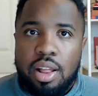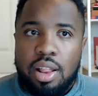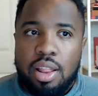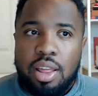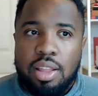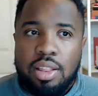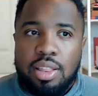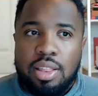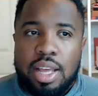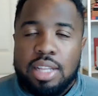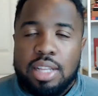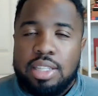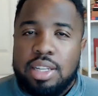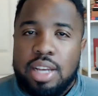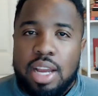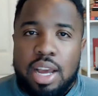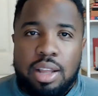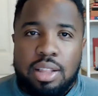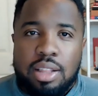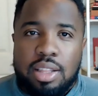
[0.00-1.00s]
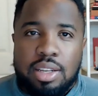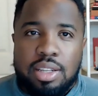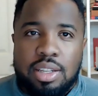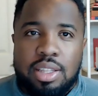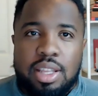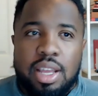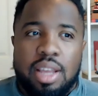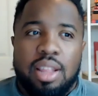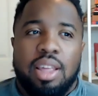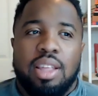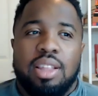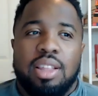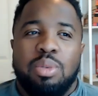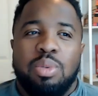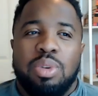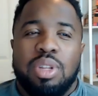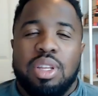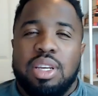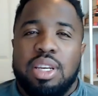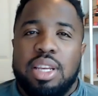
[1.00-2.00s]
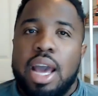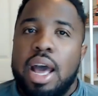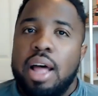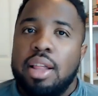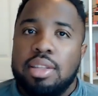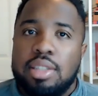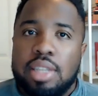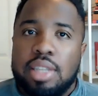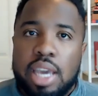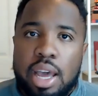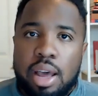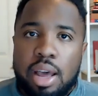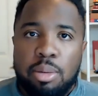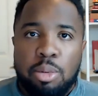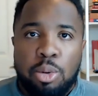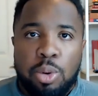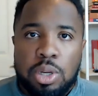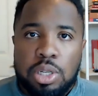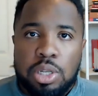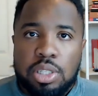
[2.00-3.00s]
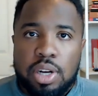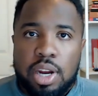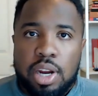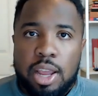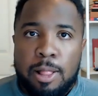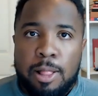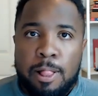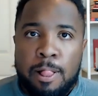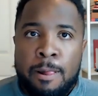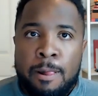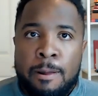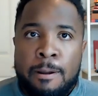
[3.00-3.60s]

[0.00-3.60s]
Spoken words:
Like, that's not like, we're the Dallas Cowboys, right?